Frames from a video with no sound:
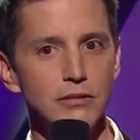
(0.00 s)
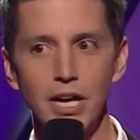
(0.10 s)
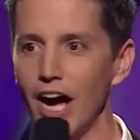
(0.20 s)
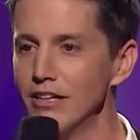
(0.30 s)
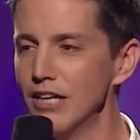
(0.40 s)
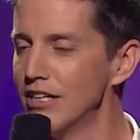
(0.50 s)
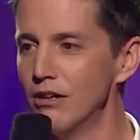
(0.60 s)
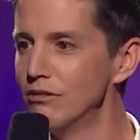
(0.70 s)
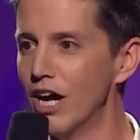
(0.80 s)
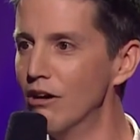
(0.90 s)
like, I, I
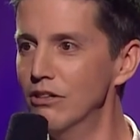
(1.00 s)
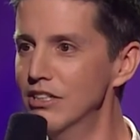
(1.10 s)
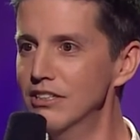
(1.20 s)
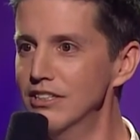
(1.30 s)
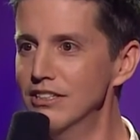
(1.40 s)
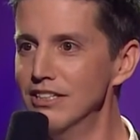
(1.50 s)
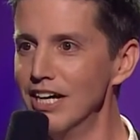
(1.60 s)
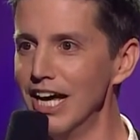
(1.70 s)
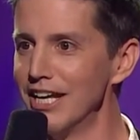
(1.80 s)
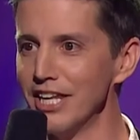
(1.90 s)
don't know
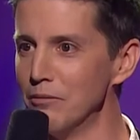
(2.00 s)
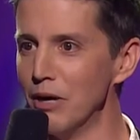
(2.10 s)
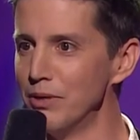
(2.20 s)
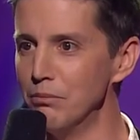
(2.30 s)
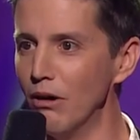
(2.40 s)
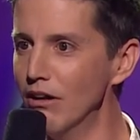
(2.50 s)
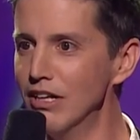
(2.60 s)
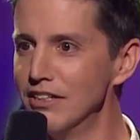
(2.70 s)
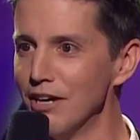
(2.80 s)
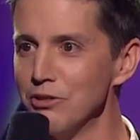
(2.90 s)
anything about people.
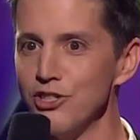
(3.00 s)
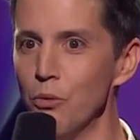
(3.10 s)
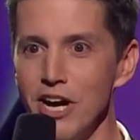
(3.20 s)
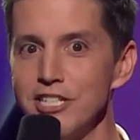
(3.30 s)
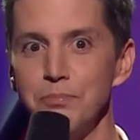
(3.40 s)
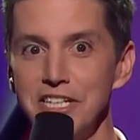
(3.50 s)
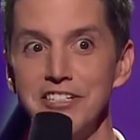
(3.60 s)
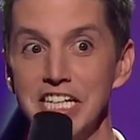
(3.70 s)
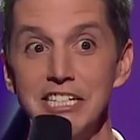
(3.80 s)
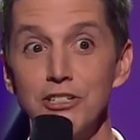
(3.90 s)
That was the one
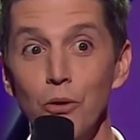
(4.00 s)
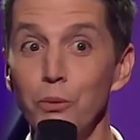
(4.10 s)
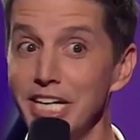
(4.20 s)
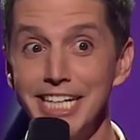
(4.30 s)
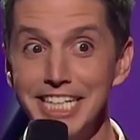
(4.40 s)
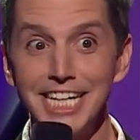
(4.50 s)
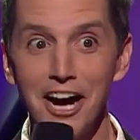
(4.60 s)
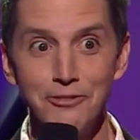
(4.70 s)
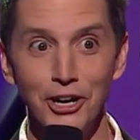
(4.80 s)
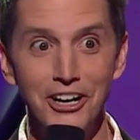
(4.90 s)
species we didn't
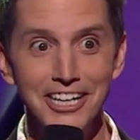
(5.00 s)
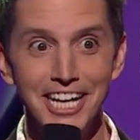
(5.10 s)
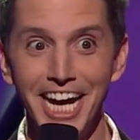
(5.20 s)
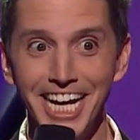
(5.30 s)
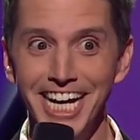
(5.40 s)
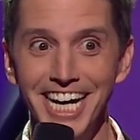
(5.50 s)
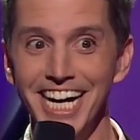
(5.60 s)
cover. like,